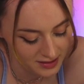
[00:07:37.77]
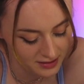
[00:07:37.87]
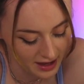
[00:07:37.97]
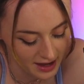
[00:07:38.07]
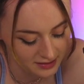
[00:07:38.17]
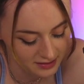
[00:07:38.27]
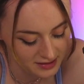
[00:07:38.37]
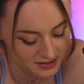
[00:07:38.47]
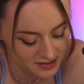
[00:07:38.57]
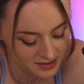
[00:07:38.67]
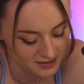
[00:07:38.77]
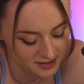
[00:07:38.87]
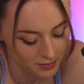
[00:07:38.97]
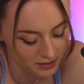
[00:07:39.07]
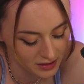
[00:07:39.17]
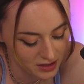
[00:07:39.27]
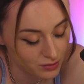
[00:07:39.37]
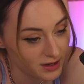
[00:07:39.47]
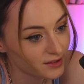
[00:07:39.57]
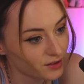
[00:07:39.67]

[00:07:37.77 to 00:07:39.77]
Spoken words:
then that is something that you need